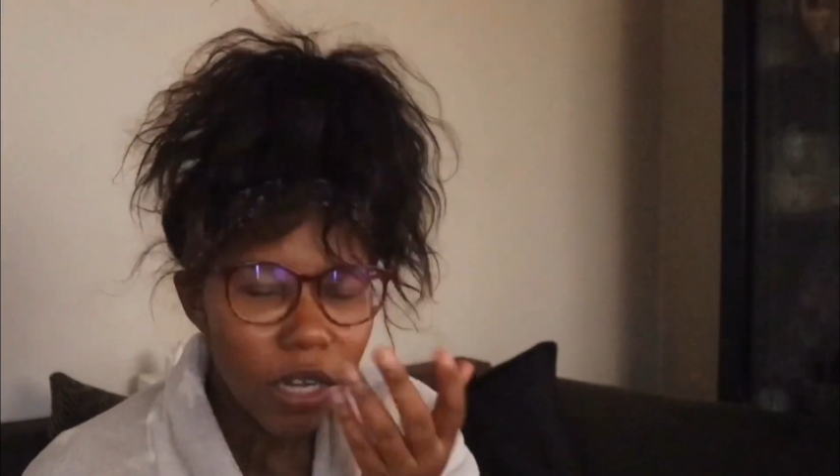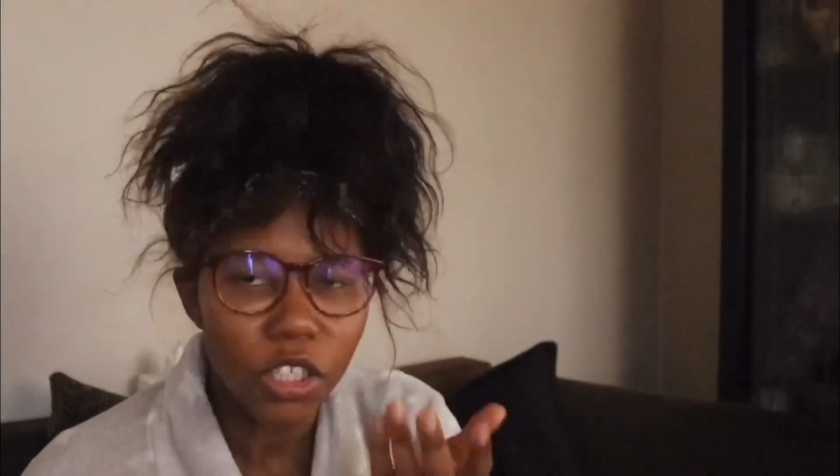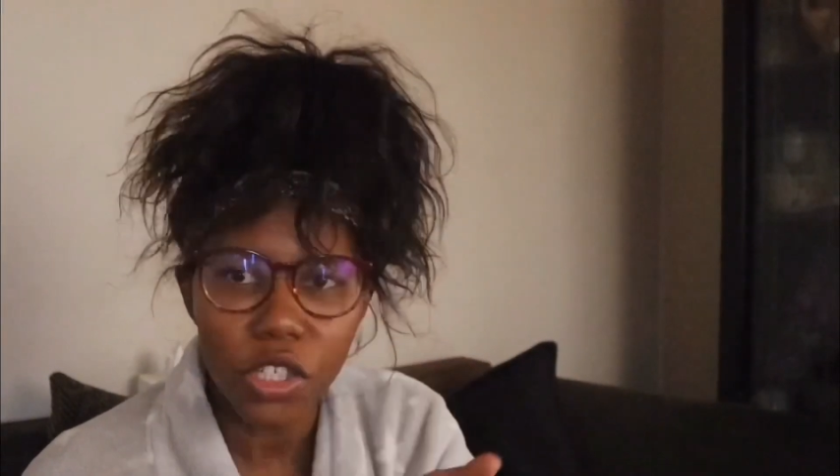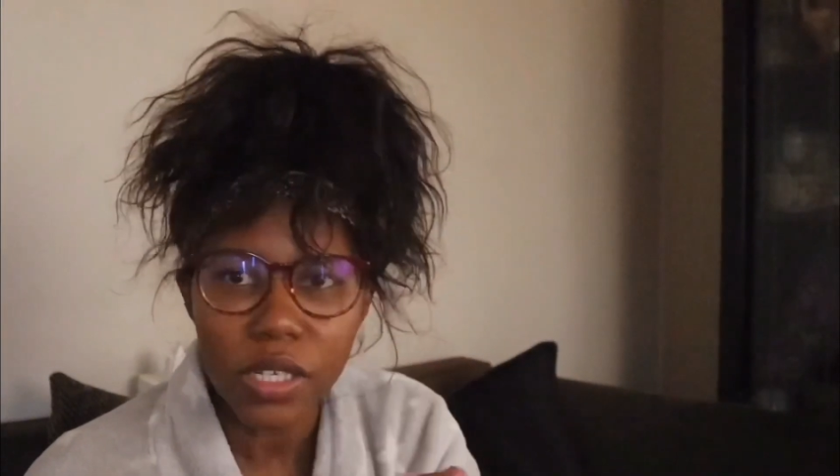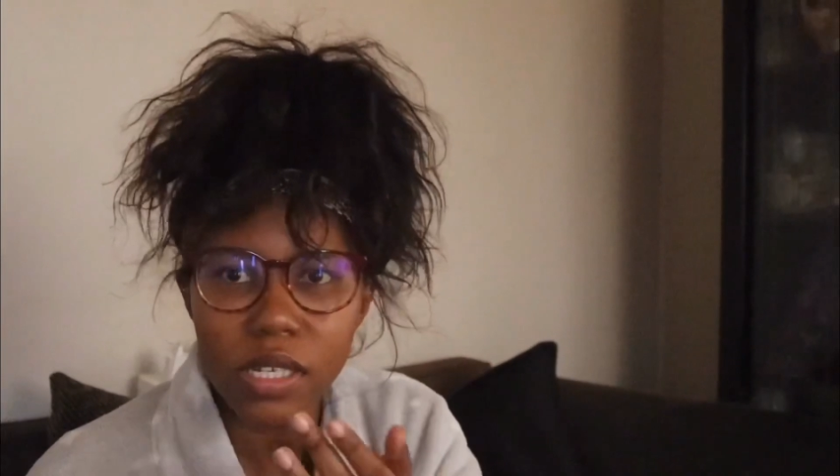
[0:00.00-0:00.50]

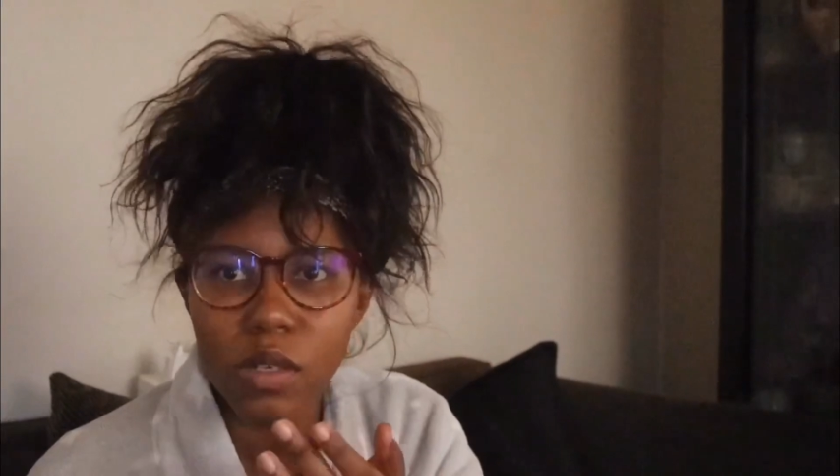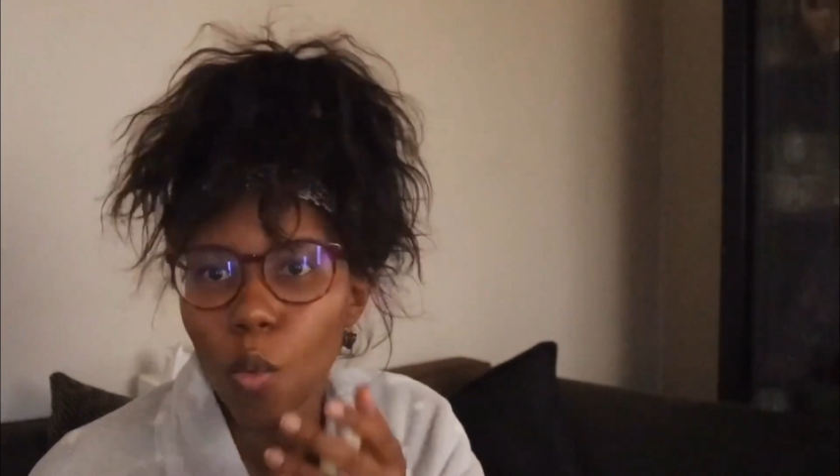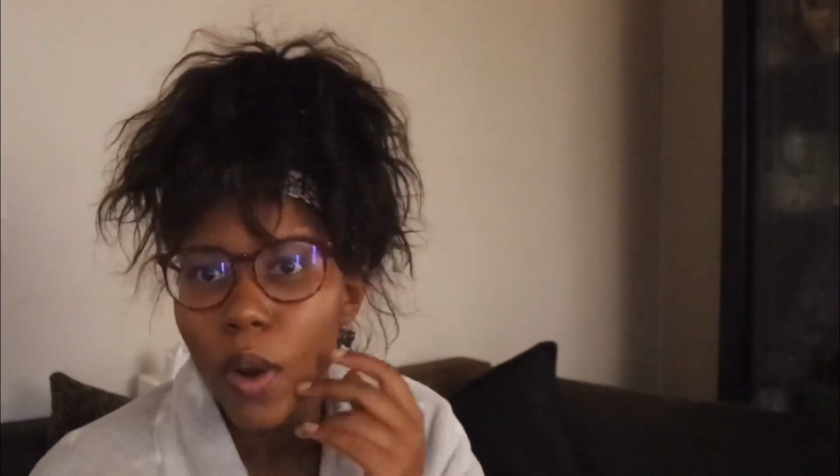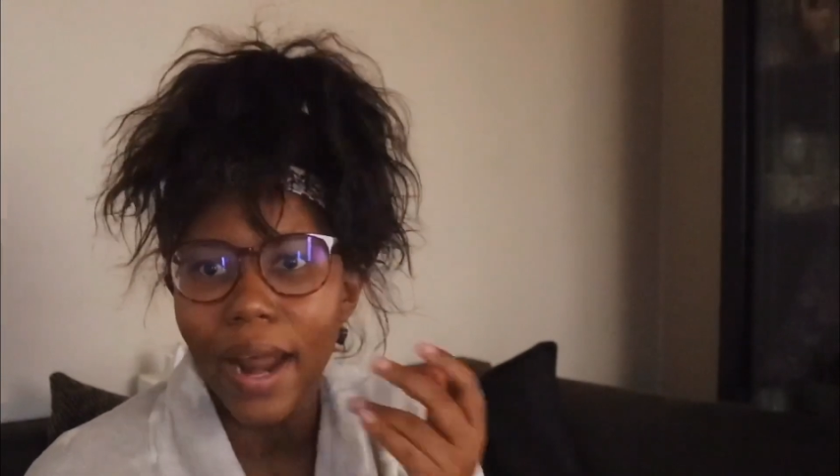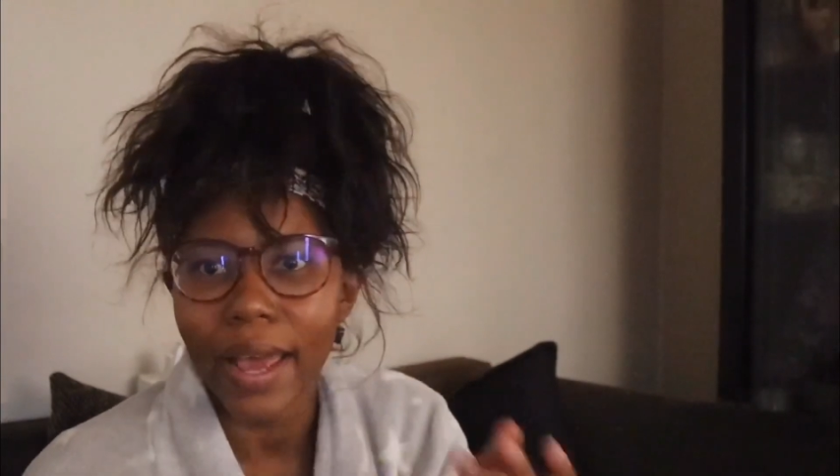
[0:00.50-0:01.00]
Just
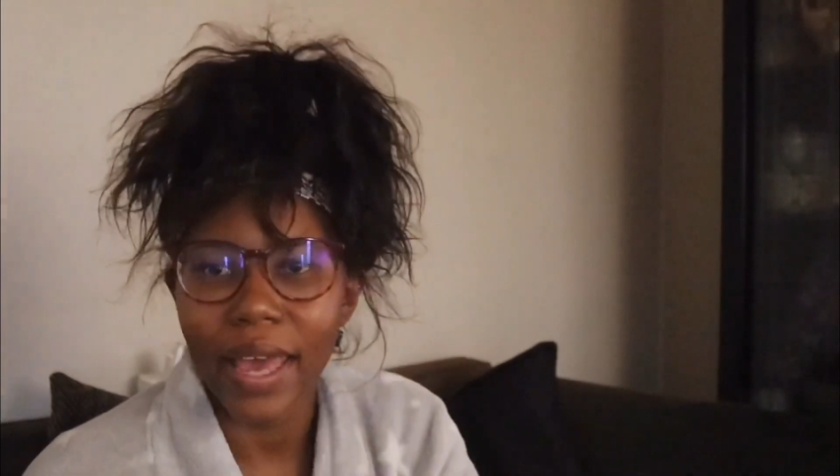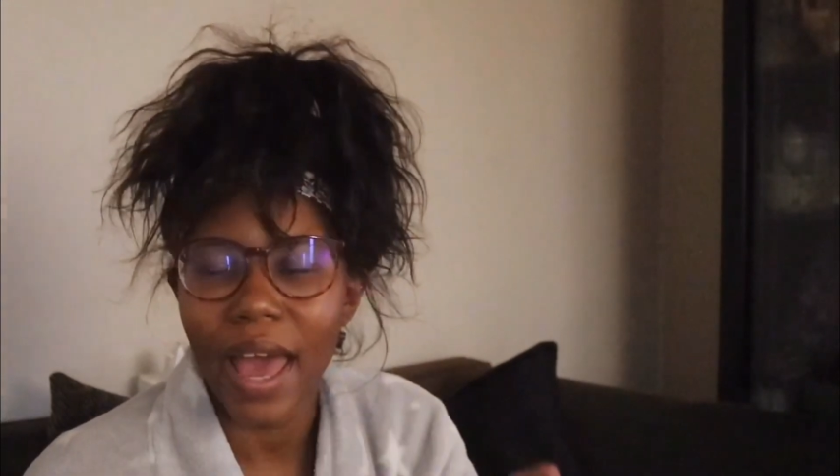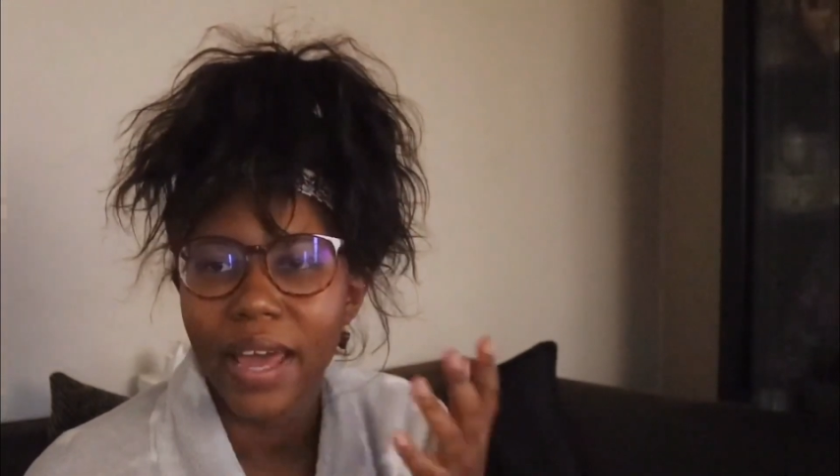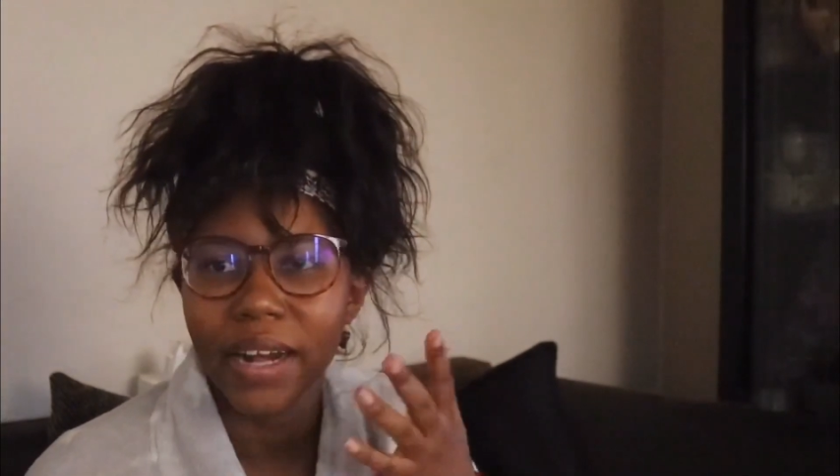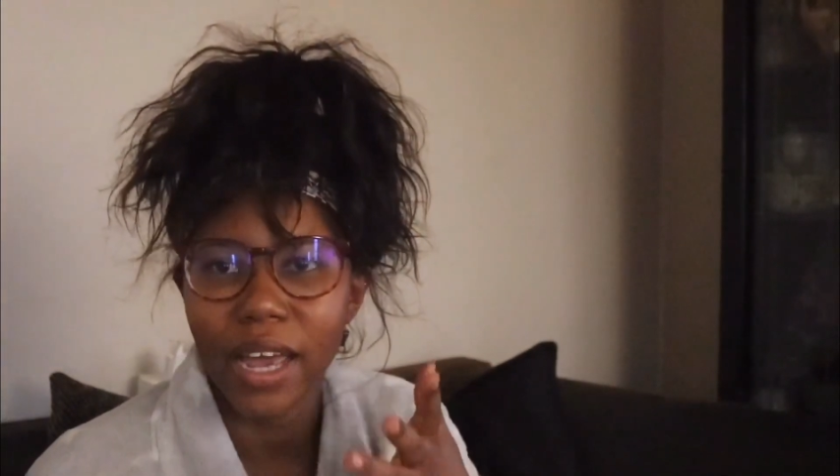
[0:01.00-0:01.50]
when I can,